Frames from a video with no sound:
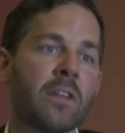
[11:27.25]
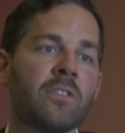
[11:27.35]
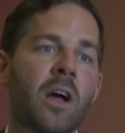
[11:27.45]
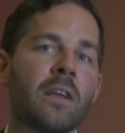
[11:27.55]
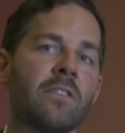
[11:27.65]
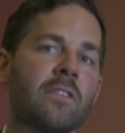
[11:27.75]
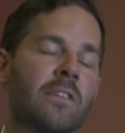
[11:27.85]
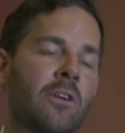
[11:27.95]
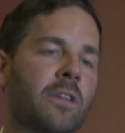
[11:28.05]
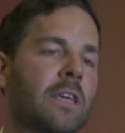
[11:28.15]
It's not
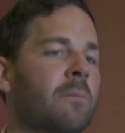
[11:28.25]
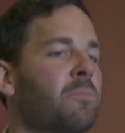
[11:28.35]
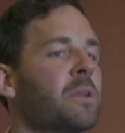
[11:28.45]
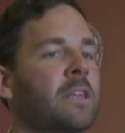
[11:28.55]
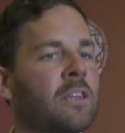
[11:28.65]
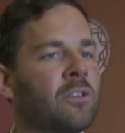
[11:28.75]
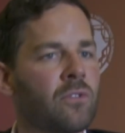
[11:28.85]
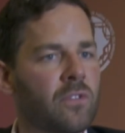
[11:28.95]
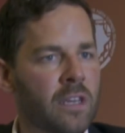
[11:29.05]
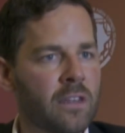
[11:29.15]
necessarily completely
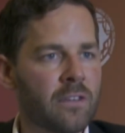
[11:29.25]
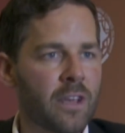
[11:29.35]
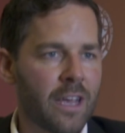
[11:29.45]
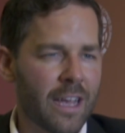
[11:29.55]
new cities.